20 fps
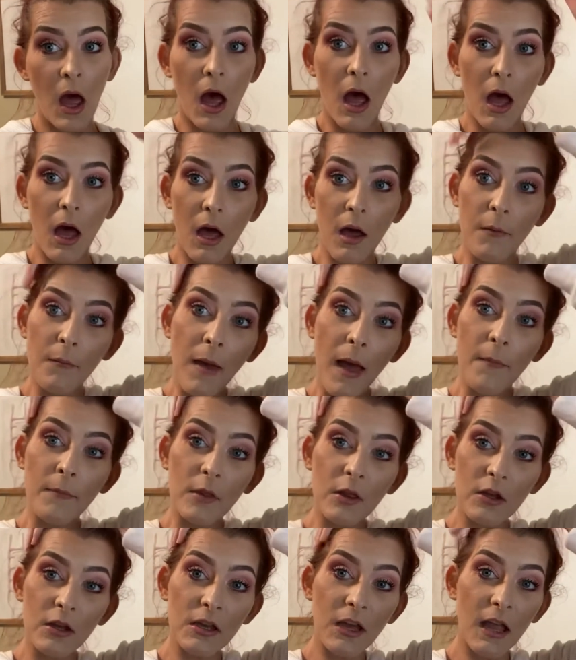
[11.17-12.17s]
um, I'm
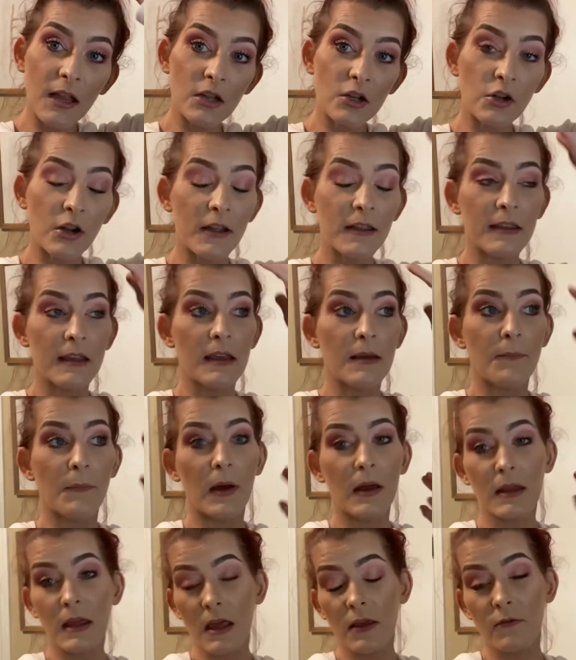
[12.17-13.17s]
looking kind of crazy,
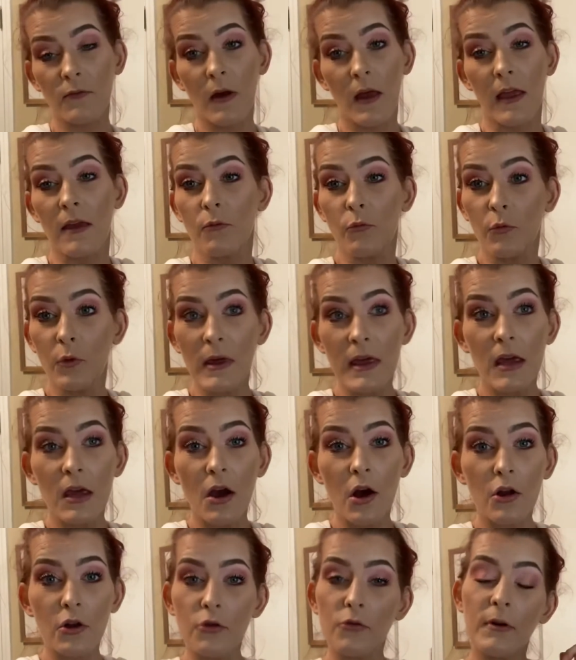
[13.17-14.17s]
but guess what? We
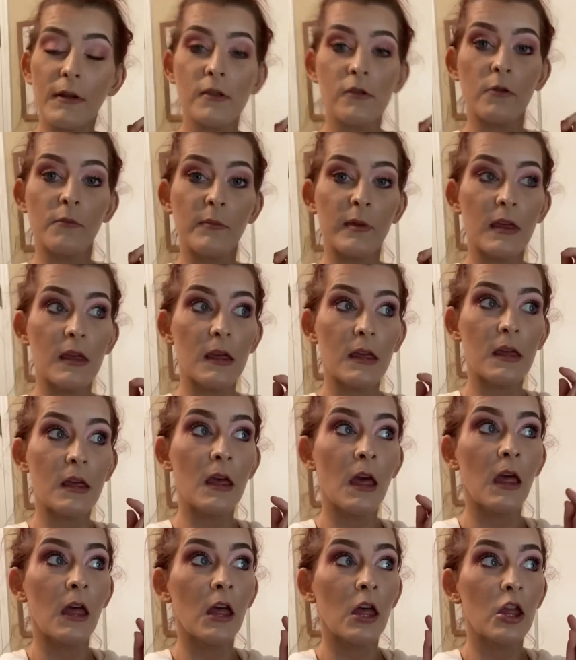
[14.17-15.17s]
are going to be
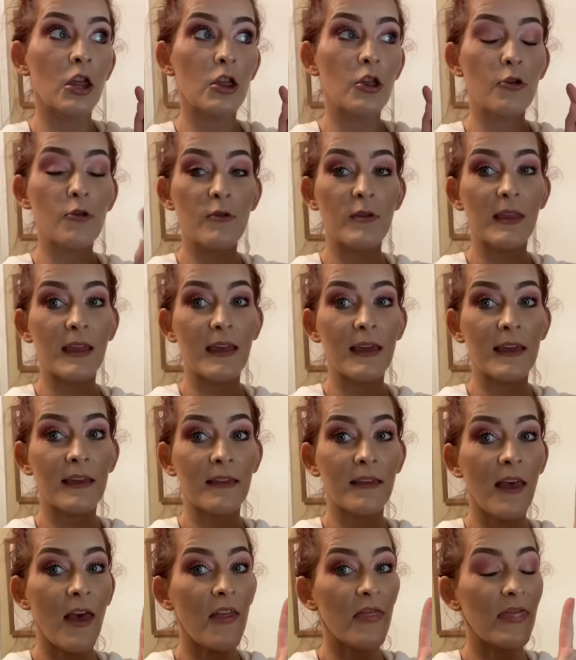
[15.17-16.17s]

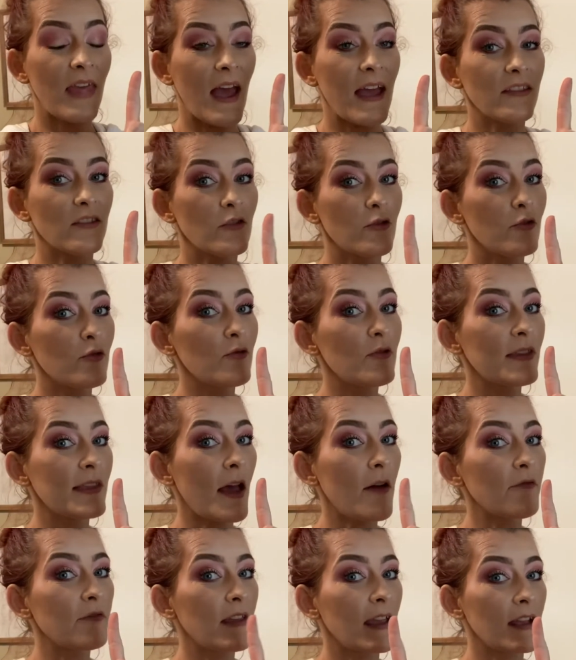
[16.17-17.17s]
using that new
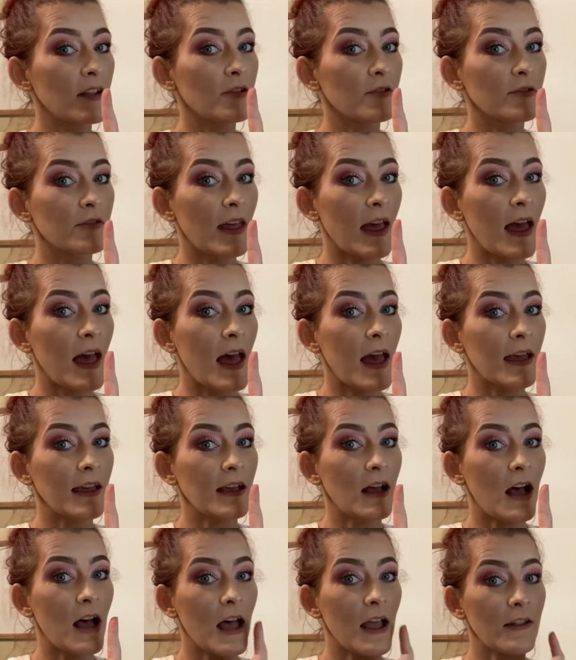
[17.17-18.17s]
self tanner that I
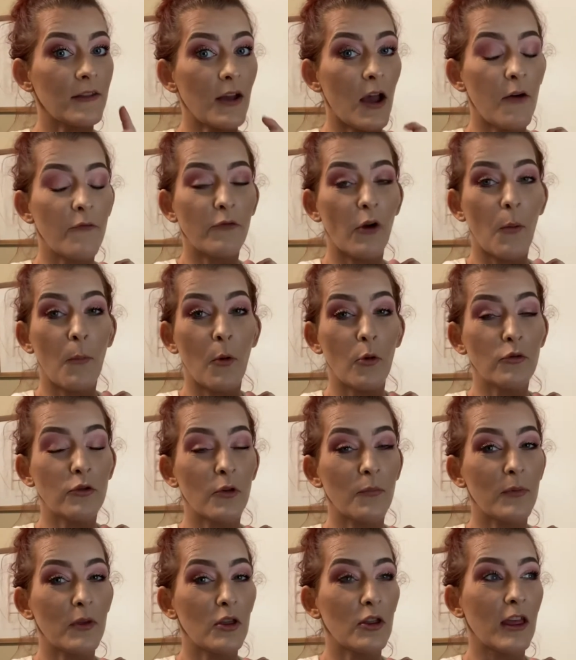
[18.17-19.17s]
got from
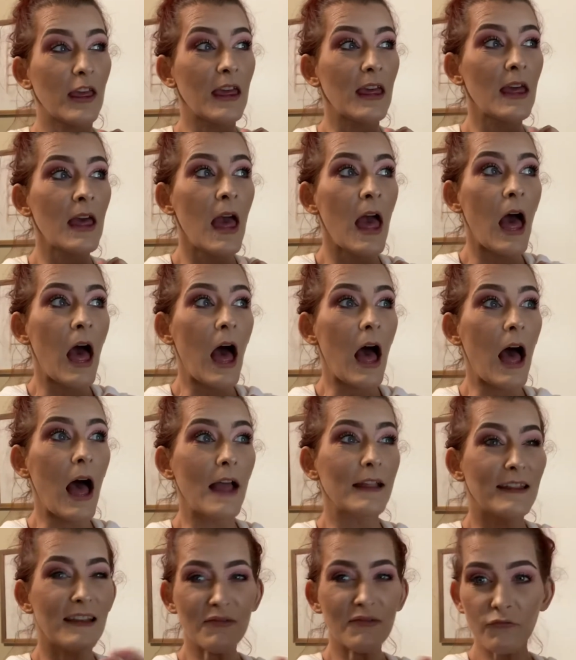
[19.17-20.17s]
Ulta Beauty. I
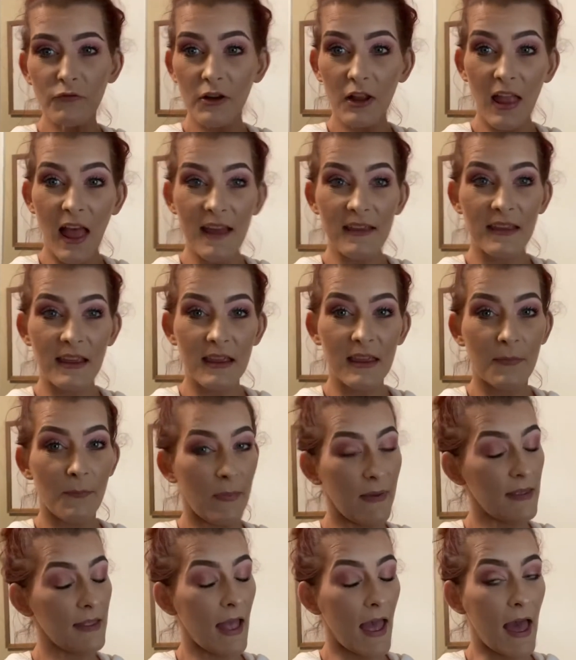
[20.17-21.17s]
didn't realize it's
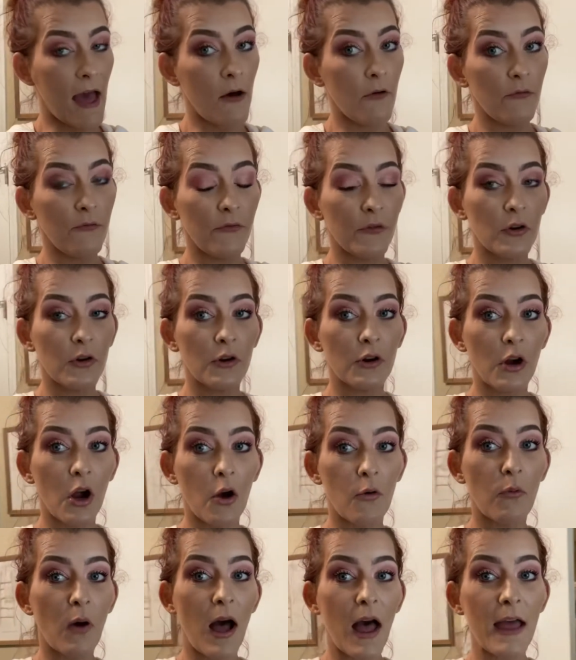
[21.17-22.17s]
been out for a
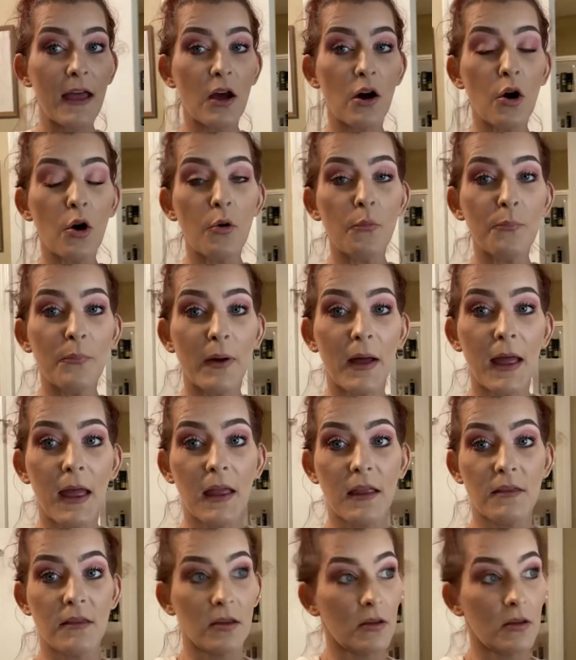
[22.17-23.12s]
while, but